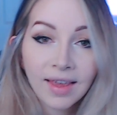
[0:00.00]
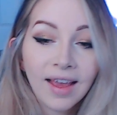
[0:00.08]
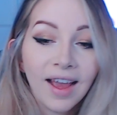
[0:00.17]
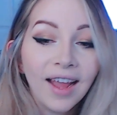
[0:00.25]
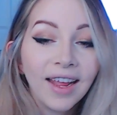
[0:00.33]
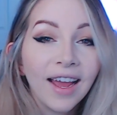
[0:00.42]

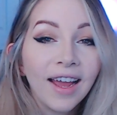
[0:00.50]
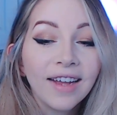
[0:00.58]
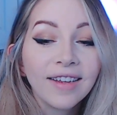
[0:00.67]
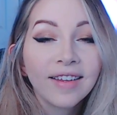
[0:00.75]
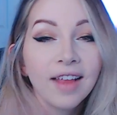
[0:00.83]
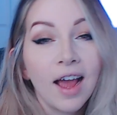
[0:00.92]
Hi
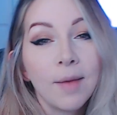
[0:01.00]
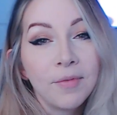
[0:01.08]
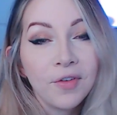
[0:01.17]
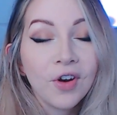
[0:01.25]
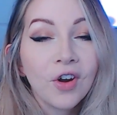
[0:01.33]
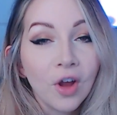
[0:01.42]
guys, if
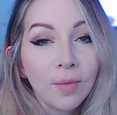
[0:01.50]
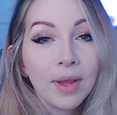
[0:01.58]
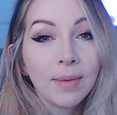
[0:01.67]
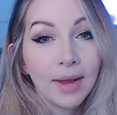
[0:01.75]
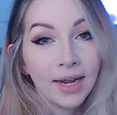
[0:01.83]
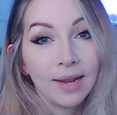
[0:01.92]
you don't know
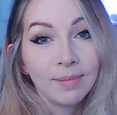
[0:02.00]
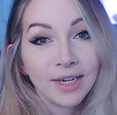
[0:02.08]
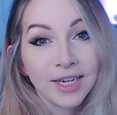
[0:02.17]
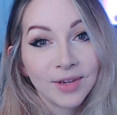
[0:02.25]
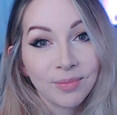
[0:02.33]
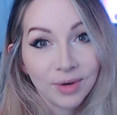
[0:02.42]
me, my name
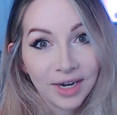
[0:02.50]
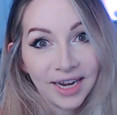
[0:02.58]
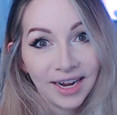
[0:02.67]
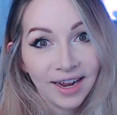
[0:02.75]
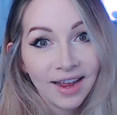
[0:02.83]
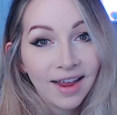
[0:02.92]
is
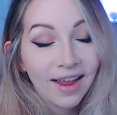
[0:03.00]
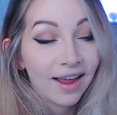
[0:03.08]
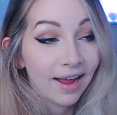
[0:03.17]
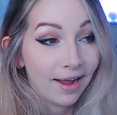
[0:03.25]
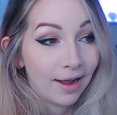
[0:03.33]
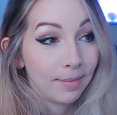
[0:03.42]
Brittany.
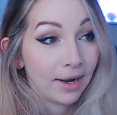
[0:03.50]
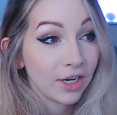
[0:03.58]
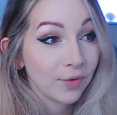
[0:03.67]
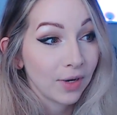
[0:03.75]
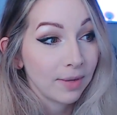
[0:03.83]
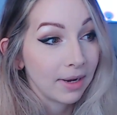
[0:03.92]
I
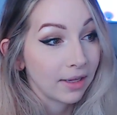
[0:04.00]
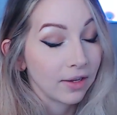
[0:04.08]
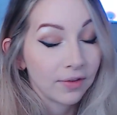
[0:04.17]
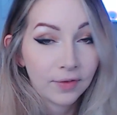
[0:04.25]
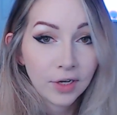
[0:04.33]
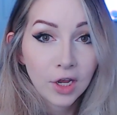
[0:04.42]
just want to make
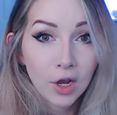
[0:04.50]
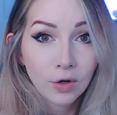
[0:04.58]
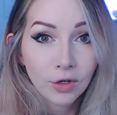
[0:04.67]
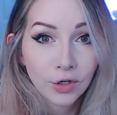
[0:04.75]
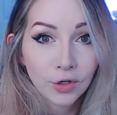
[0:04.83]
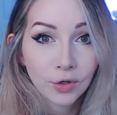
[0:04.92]
this video
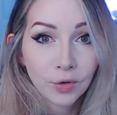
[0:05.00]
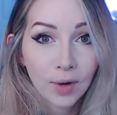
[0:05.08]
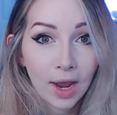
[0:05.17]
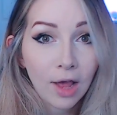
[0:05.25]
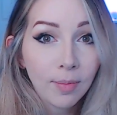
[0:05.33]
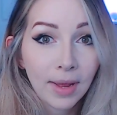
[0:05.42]
to
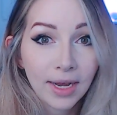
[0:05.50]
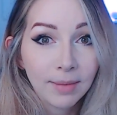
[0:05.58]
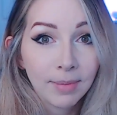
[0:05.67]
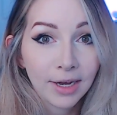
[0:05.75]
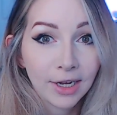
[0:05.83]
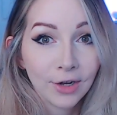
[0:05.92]
help
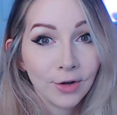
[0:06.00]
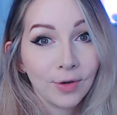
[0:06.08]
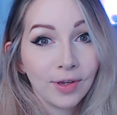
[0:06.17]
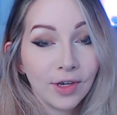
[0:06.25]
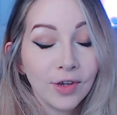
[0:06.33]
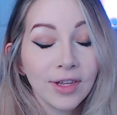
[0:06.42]
anybody who
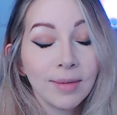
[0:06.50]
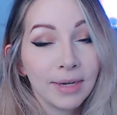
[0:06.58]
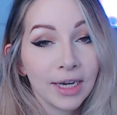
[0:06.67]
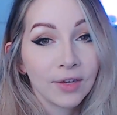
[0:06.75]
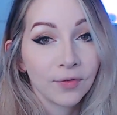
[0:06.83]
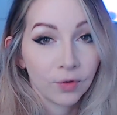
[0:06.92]
is using the
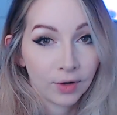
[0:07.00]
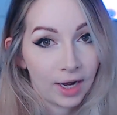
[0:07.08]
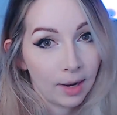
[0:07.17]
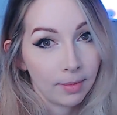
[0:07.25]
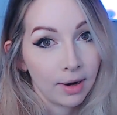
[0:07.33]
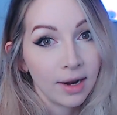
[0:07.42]
PS4
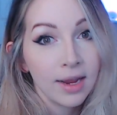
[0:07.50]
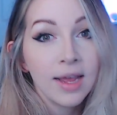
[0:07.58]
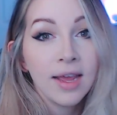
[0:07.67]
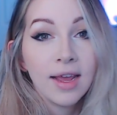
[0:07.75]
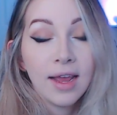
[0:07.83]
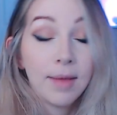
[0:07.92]
camera
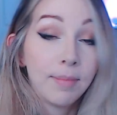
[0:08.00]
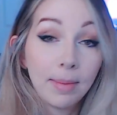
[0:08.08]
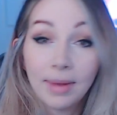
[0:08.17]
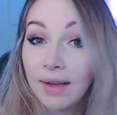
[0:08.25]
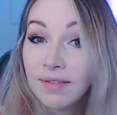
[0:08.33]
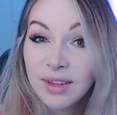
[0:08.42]
and
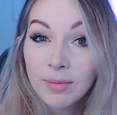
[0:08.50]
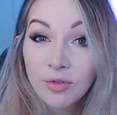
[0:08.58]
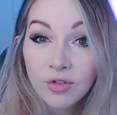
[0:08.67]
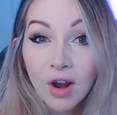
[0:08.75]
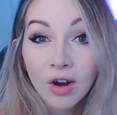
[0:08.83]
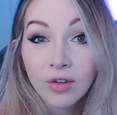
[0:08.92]
maybe having some
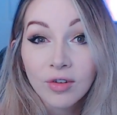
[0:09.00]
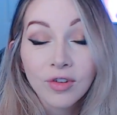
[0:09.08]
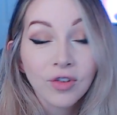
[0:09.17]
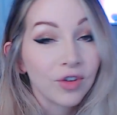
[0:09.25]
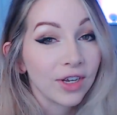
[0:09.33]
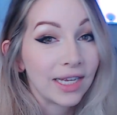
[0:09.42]
struggles
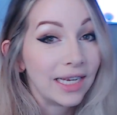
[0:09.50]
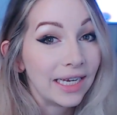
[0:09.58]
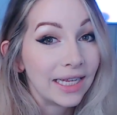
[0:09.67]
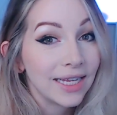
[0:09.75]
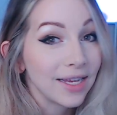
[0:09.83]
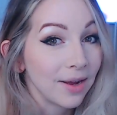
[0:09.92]
or just
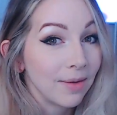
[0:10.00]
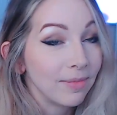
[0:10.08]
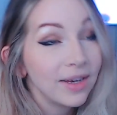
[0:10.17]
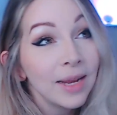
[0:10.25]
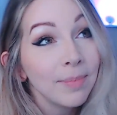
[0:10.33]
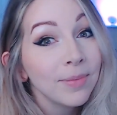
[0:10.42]
needs some
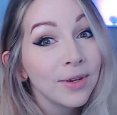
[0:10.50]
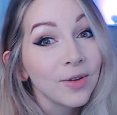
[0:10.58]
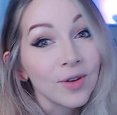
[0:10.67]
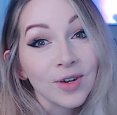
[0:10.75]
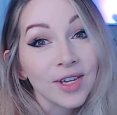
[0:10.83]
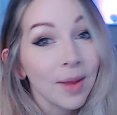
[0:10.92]
tips
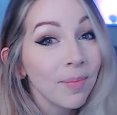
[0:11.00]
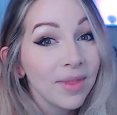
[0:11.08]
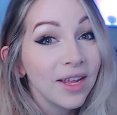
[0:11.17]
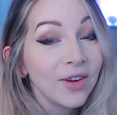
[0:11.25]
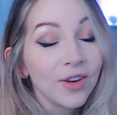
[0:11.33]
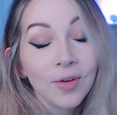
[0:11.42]
or
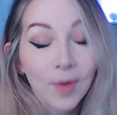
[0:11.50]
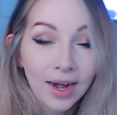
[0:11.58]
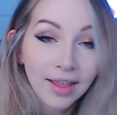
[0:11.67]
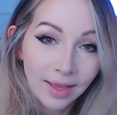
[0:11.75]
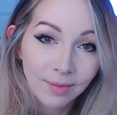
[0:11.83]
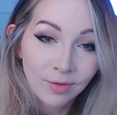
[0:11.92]
something to
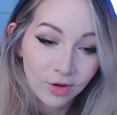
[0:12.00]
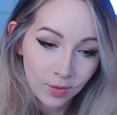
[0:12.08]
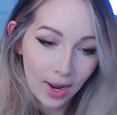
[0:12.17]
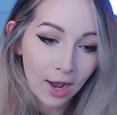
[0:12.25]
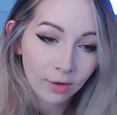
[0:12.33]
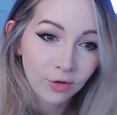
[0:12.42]
direct them to
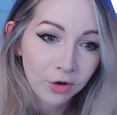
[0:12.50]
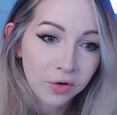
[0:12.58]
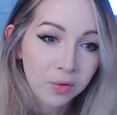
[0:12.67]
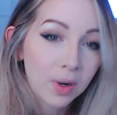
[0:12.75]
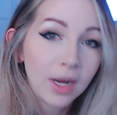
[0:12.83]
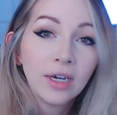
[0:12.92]
how
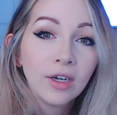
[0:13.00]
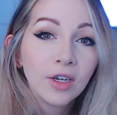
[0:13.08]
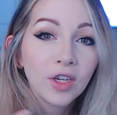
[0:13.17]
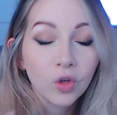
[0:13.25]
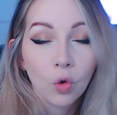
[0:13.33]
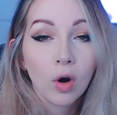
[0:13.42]
to
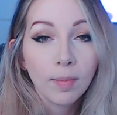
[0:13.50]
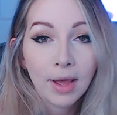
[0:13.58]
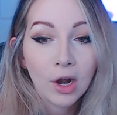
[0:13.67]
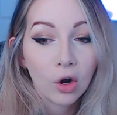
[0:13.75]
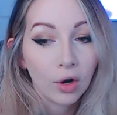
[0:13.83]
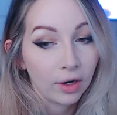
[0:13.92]
score
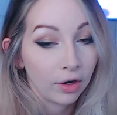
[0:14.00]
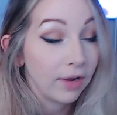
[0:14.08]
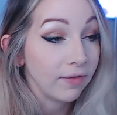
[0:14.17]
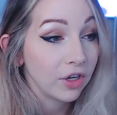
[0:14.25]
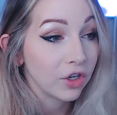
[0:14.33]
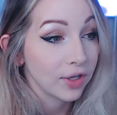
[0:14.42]
better or
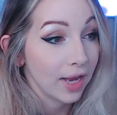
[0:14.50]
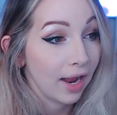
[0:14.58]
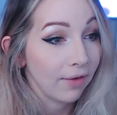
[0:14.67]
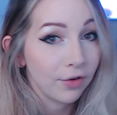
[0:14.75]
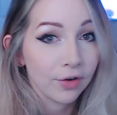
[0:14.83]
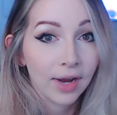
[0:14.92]
even just
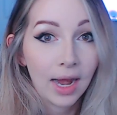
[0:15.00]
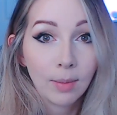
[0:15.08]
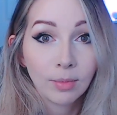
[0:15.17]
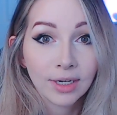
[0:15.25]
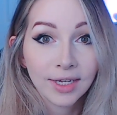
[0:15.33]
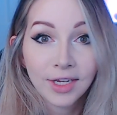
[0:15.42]
have your
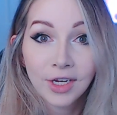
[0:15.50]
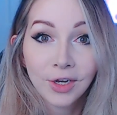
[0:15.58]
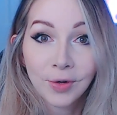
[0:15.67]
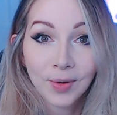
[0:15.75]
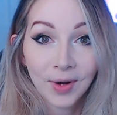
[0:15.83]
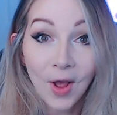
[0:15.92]
camera see
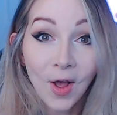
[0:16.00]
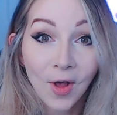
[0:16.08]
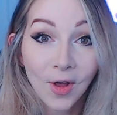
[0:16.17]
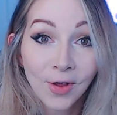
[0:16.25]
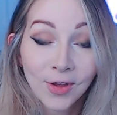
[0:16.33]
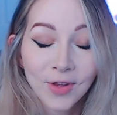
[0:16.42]
you at
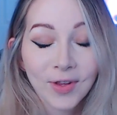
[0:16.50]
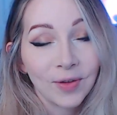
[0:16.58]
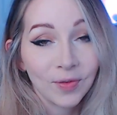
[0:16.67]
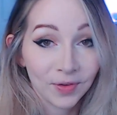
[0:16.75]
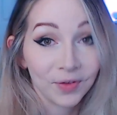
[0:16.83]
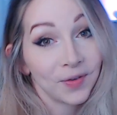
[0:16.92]
all. That's
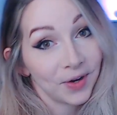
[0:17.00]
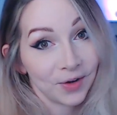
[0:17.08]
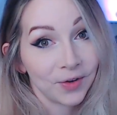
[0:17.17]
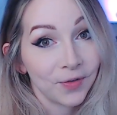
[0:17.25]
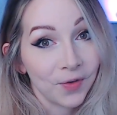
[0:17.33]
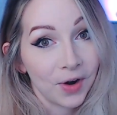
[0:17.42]
what this video
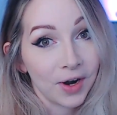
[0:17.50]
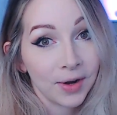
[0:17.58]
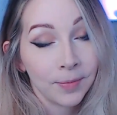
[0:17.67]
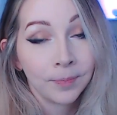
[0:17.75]
is for.